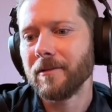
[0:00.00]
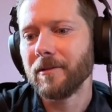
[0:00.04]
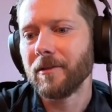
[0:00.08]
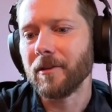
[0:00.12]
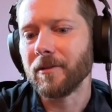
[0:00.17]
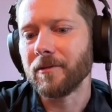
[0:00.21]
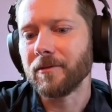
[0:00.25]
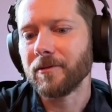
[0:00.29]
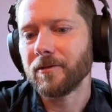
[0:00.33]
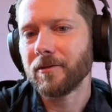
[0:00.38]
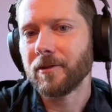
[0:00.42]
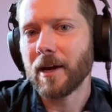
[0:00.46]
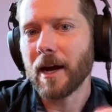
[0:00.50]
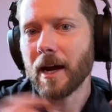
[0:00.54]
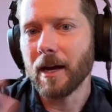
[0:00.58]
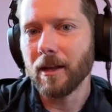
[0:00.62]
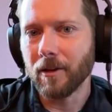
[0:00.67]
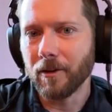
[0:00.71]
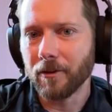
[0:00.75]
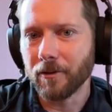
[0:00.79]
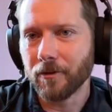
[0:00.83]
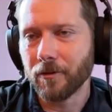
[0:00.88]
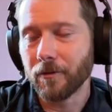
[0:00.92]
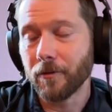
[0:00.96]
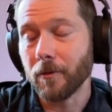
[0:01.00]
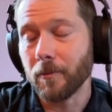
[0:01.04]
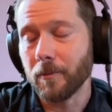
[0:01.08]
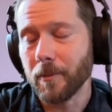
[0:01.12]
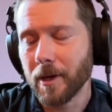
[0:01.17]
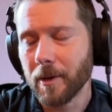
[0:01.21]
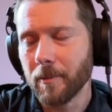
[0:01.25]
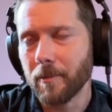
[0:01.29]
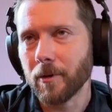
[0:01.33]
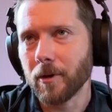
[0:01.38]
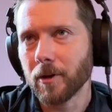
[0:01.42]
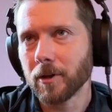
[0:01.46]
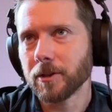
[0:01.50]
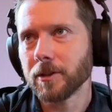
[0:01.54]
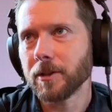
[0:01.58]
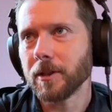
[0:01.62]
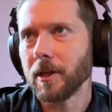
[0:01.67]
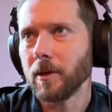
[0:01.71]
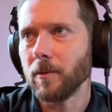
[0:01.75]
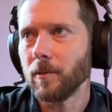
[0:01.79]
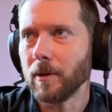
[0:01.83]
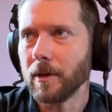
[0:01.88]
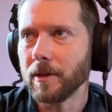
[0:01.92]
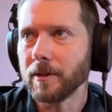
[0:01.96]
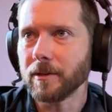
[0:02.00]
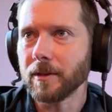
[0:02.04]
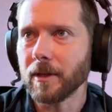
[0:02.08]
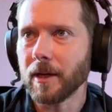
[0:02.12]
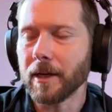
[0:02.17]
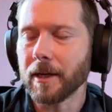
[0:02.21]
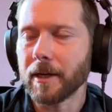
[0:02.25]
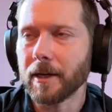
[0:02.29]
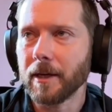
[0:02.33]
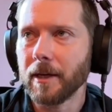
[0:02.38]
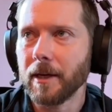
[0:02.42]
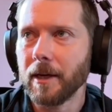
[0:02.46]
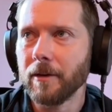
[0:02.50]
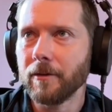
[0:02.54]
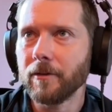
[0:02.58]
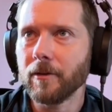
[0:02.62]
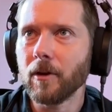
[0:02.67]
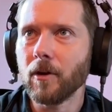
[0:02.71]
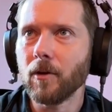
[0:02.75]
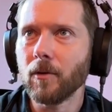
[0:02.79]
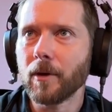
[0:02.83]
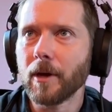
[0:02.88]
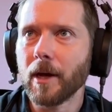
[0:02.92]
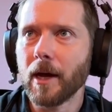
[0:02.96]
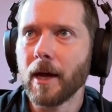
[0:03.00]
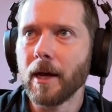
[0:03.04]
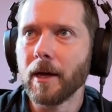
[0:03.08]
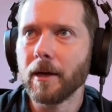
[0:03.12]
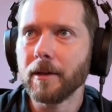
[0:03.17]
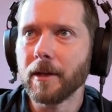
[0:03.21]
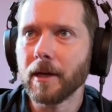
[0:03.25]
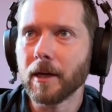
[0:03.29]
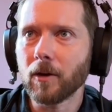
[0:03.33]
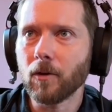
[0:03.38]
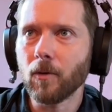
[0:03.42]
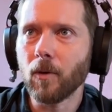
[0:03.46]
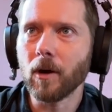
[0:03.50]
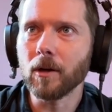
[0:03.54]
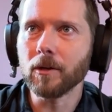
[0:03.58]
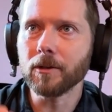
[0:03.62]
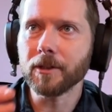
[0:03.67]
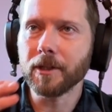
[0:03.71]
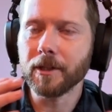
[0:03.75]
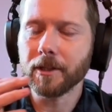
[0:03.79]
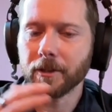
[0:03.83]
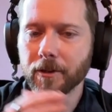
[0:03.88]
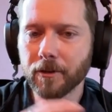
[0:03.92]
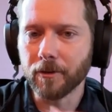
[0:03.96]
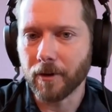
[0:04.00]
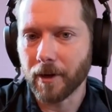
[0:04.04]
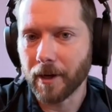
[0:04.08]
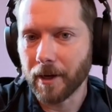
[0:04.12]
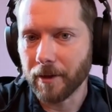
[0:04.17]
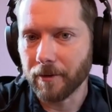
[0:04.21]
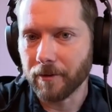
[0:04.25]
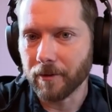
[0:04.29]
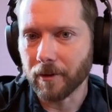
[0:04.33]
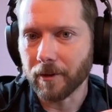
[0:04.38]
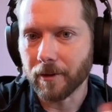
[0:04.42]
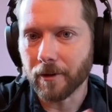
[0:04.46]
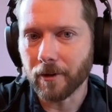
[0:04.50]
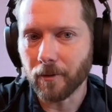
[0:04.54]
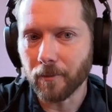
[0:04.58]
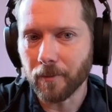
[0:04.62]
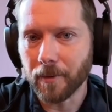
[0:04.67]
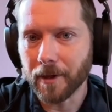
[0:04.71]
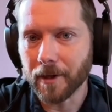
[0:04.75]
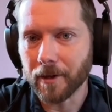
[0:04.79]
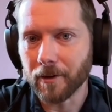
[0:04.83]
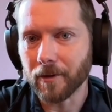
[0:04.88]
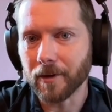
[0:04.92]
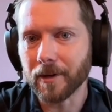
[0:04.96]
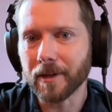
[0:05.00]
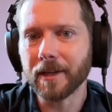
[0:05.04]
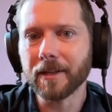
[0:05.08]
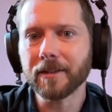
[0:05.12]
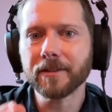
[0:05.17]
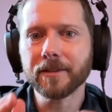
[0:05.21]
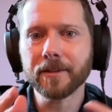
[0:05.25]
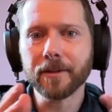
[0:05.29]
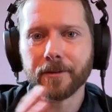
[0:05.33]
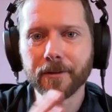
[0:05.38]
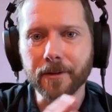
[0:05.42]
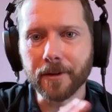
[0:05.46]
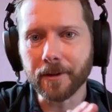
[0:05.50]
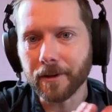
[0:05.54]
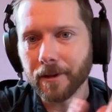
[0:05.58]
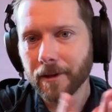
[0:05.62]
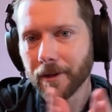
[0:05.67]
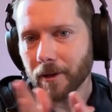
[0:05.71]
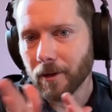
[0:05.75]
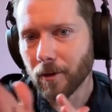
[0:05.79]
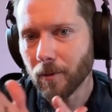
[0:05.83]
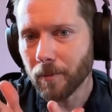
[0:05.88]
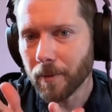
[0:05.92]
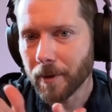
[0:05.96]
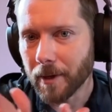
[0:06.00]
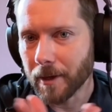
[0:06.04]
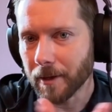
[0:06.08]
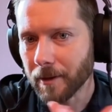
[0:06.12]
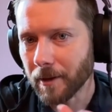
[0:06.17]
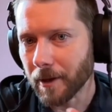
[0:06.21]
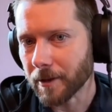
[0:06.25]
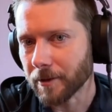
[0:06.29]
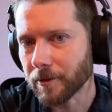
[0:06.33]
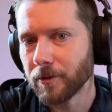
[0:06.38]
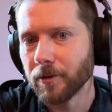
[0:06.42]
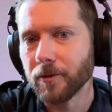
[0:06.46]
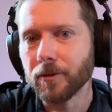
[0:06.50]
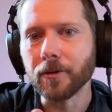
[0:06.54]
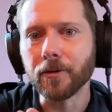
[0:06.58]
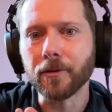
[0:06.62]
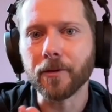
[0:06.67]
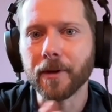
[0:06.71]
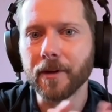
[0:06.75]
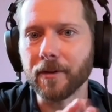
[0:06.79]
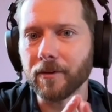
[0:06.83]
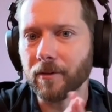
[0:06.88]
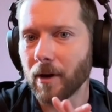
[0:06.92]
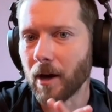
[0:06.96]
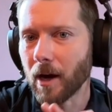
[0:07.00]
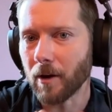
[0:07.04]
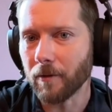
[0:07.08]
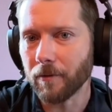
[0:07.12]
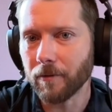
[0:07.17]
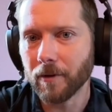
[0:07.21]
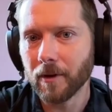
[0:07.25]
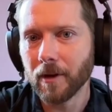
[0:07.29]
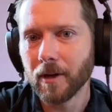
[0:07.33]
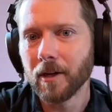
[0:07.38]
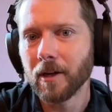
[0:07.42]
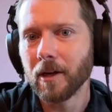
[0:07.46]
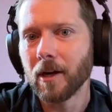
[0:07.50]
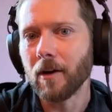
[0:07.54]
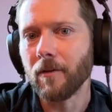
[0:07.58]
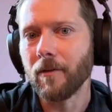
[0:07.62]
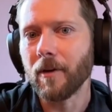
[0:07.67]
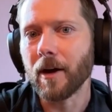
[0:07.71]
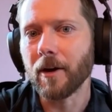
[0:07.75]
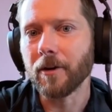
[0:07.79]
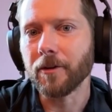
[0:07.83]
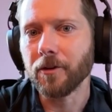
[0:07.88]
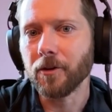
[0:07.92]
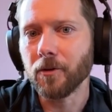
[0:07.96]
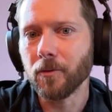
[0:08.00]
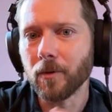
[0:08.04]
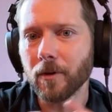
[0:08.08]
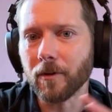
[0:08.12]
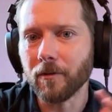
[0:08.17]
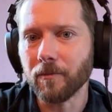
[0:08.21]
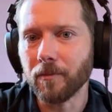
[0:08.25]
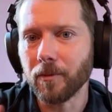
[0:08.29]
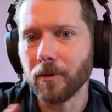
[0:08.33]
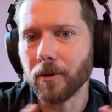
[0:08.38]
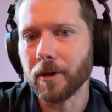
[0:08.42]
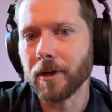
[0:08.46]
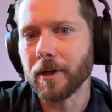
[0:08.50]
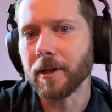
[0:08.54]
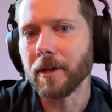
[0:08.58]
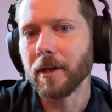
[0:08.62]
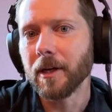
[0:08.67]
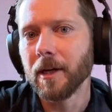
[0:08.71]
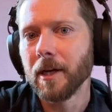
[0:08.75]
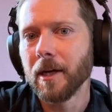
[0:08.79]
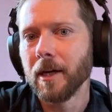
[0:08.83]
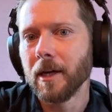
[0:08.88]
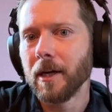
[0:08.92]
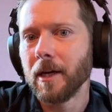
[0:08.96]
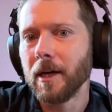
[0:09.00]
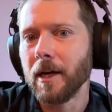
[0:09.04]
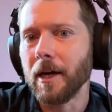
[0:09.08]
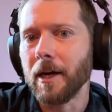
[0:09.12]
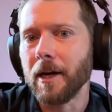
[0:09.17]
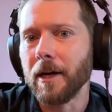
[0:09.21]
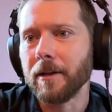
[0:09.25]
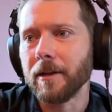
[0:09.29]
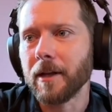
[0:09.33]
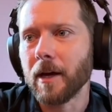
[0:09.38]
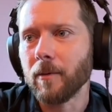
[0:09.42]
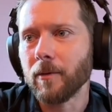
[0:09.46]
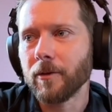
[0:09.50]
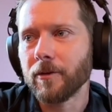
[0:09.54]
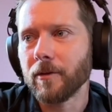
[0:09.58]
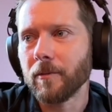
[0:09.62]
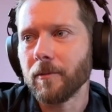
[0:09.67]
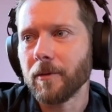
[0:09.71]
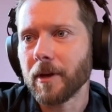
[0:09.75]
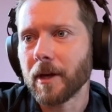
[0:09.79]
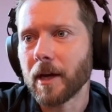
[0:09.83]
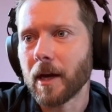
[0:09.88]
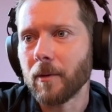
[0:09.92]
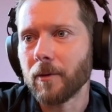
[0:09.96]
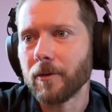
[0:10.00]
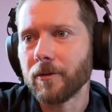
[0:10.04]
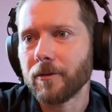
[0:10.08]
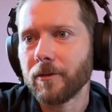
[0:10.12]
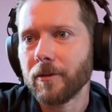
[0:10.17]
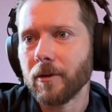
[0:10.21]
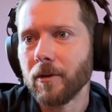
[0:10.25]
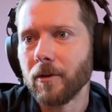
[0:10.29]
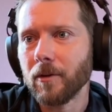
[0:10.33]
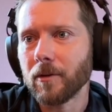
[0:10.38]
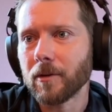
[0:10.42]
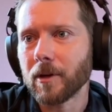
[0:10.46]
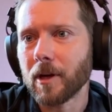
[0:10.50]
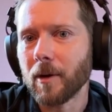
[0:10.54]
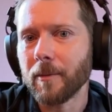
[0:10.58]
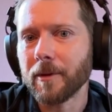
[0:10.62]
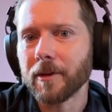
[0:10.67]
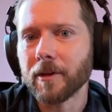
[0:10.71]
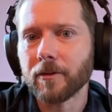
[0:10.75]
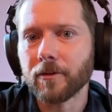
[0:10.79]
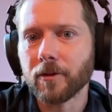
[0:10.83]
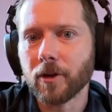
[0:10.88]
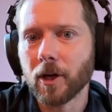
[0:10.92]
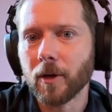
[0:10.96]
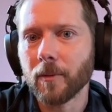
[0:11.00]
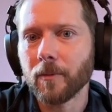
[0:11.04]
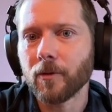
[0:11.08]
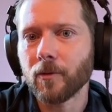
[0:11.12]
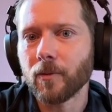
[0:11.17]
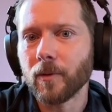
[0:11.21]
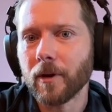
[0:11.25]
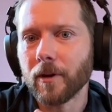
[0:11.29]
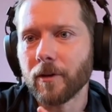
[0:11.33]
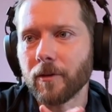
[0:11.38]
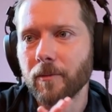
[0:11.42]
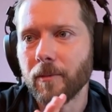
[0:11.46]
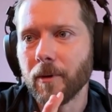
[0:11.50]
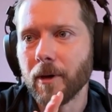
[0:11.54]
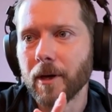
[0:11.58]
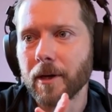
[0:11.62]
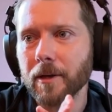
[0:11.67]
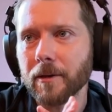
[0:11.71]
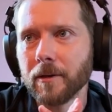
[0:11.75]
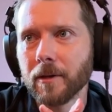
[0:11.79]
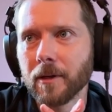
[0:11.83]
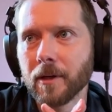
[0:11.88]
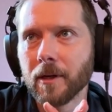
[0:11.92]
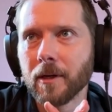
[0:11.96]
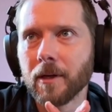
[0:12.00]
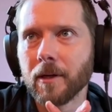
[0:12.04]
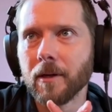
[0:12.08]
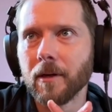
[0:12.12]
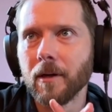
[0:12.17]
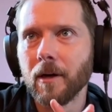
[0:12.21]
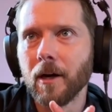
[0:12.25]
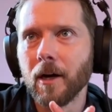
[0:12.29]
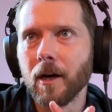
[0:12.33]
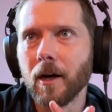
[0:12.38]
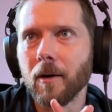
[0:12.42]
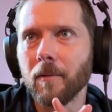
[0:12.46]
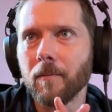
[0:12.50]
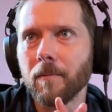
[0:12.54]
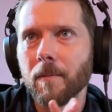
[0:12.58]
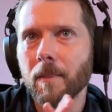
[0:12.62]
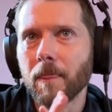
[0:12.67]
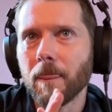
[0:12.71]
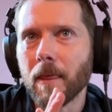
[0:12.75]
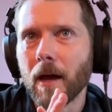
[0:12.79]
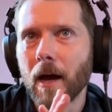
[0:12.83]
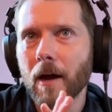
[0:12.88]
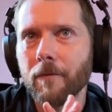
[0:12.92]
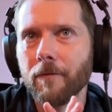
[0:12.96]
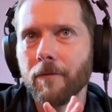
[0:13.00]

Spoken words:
The challenge for me personally was like, is it okay that quality degrades a little bit, or it gets just a little bit like 2 degrees off of how you would have put it? And that was something I was still coming to terms with, but I